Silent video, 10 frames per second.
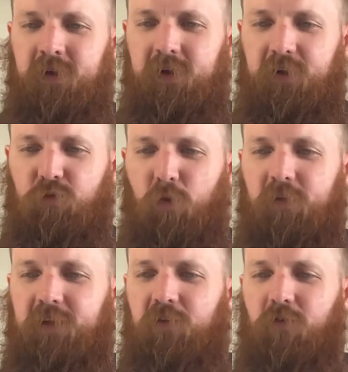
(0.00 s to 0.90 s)
It is
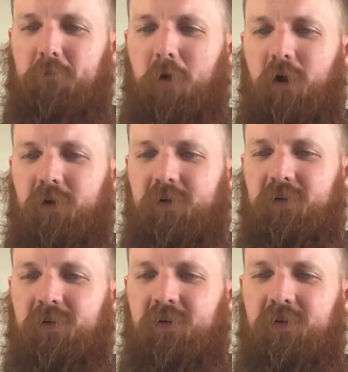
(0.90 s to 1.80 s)
worthy of remark
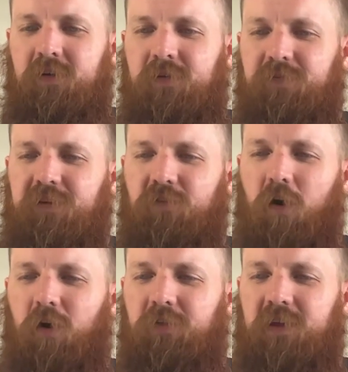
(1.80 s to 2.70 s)
that of
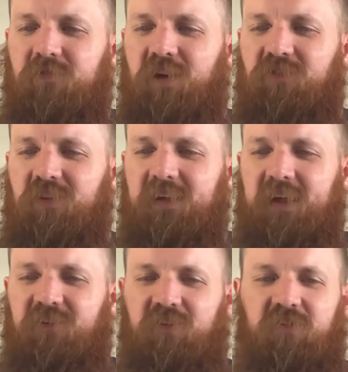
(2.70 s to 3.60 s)
all the
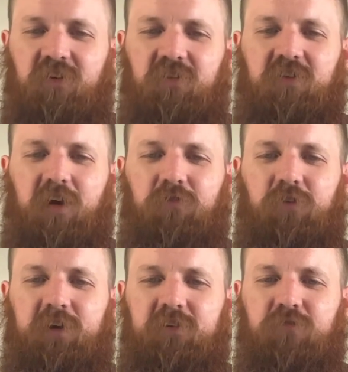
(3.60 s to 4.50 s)
investigations and
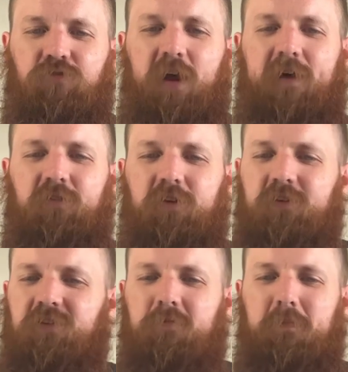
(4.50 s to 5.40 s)
discoveries of
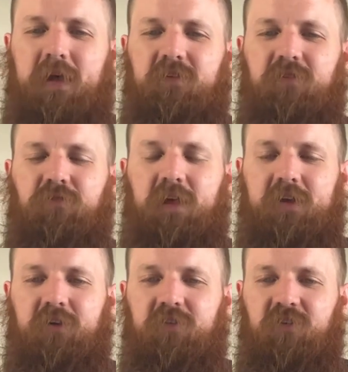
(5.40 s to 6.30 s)
travelers and men of
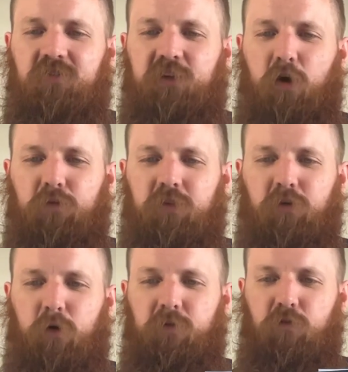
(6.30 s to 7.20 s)
letters since the
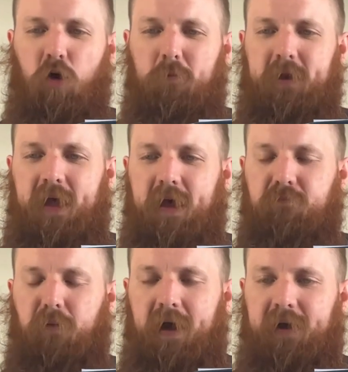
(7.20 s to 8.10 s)
overthrow of the Roman
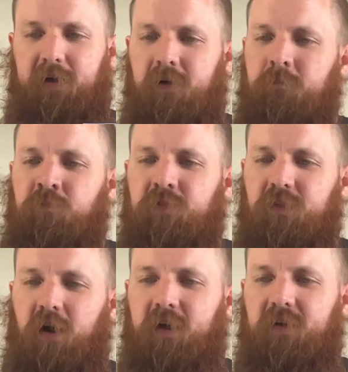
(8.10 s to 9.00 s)
Empire,
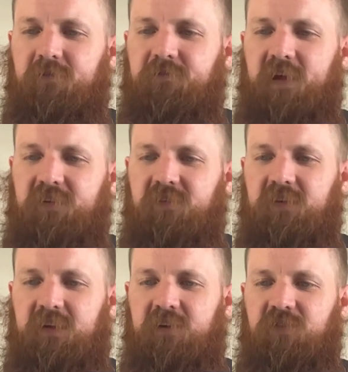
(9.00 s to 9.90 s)
not a
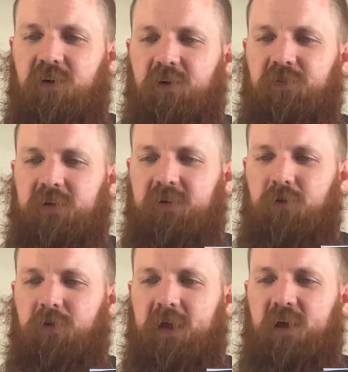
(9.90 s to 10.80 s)
vestige of
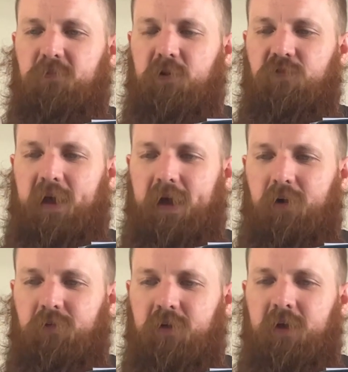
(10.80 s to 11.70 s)
antiquity has been
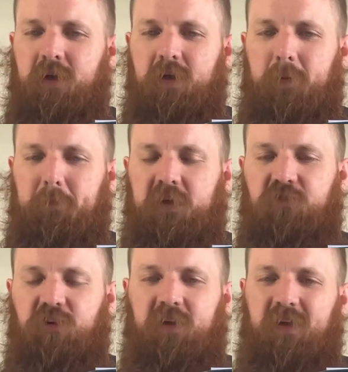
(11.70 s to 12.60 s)
found
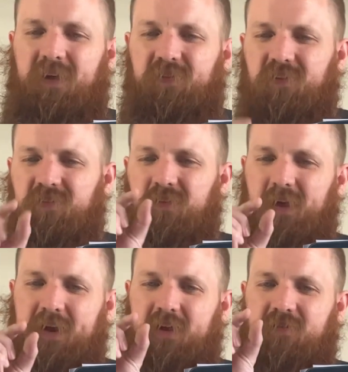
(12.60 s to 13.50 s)
impeaching in the
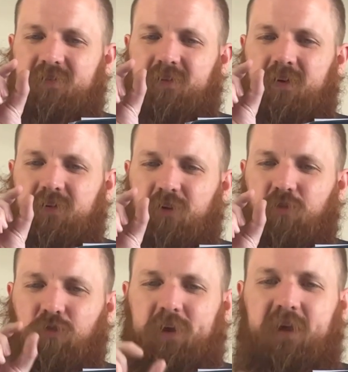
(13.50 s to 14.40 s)
slightest
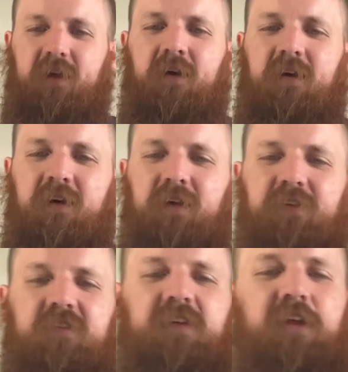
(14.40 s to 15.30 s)
degree
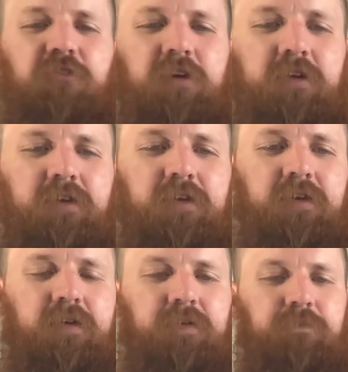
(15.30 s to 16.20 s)

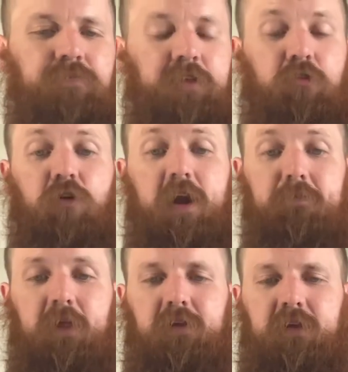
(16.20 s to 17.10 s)
the
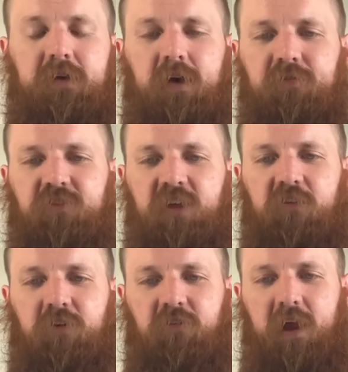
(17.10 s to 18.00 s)
credibility of the
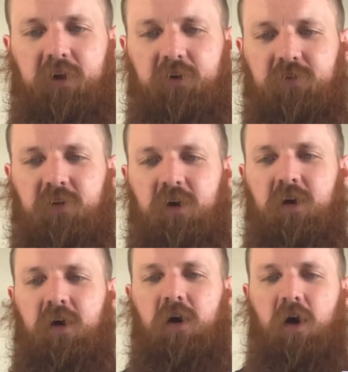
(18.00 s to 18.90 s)
sacred writers.
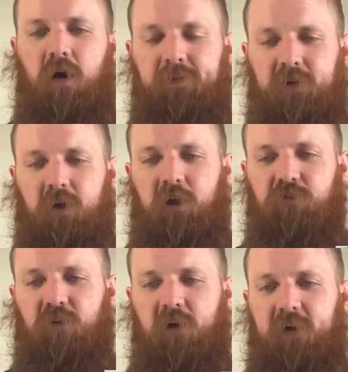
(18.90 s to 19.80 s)
On the
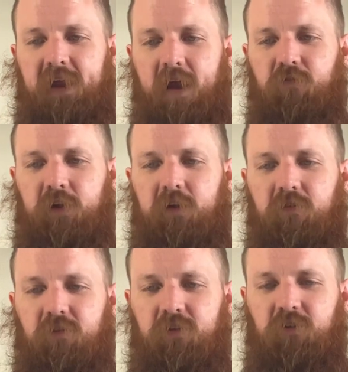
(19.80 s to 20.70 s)
contrary, every
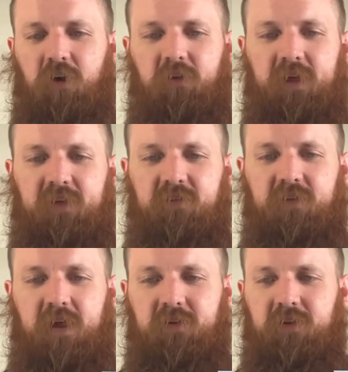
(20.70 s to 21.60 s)
result has
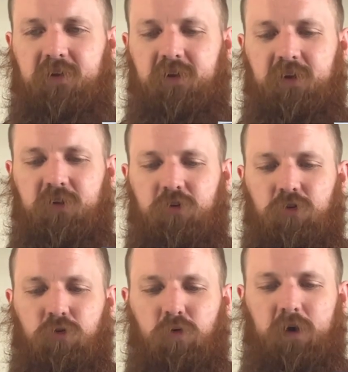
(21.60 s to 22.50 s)
tended
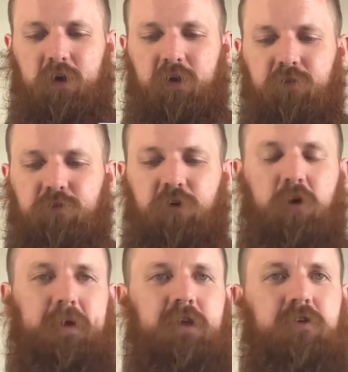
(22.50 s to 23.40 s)
to
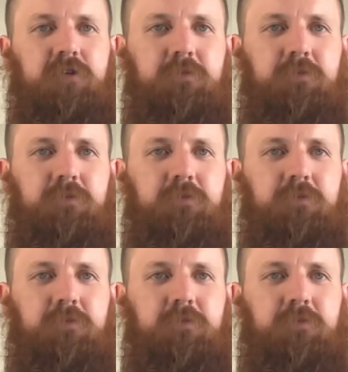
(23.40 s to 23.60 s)
confirm it.